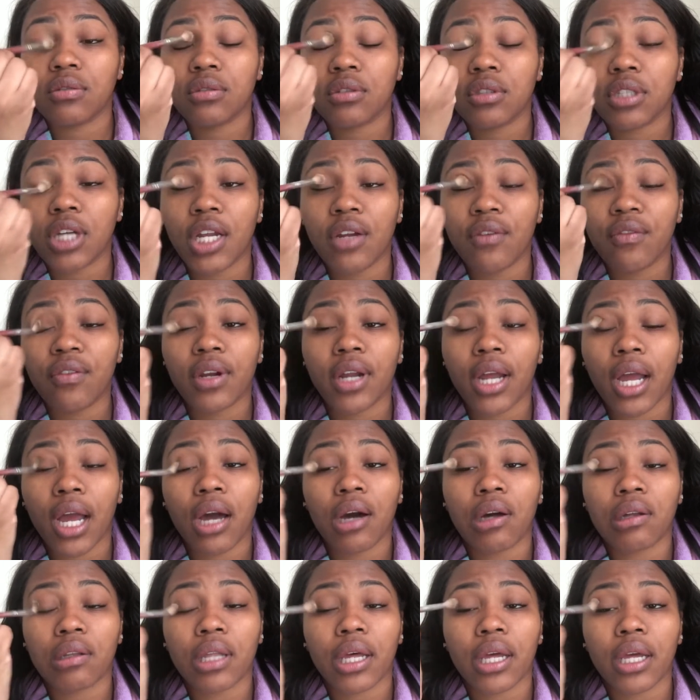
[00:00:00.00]
trying to figure
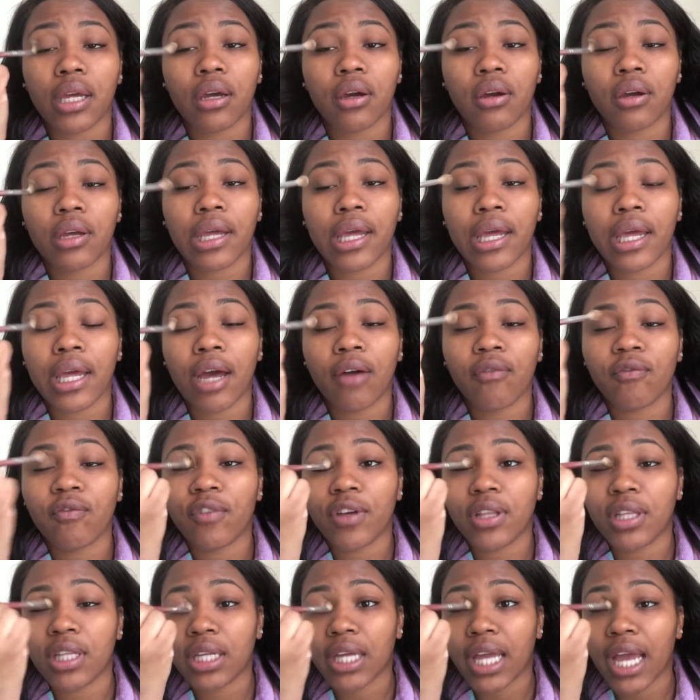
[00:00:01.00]
out, like, okay, I'm
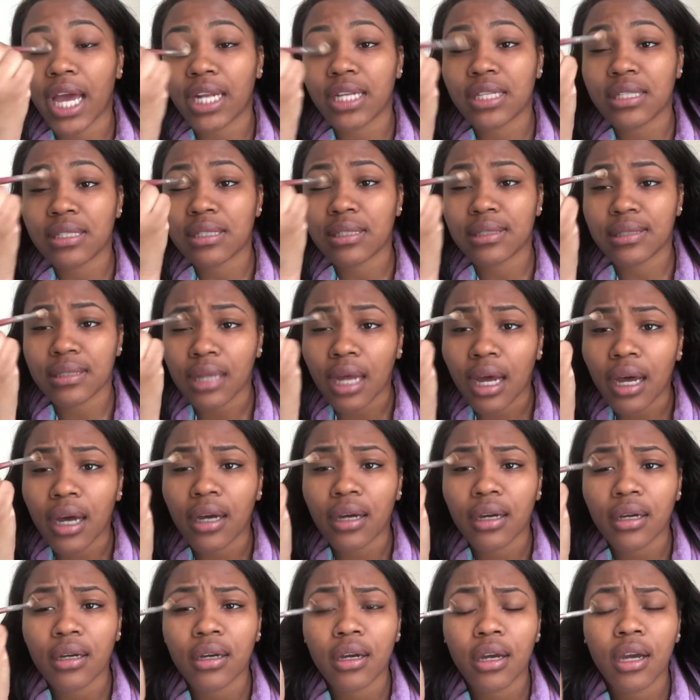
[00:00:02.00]
feeling kind of
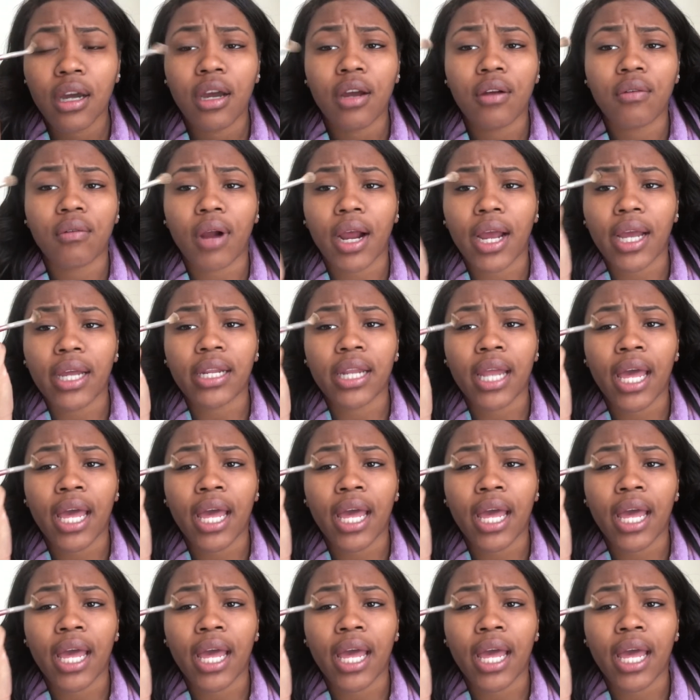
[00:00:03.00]
stuck right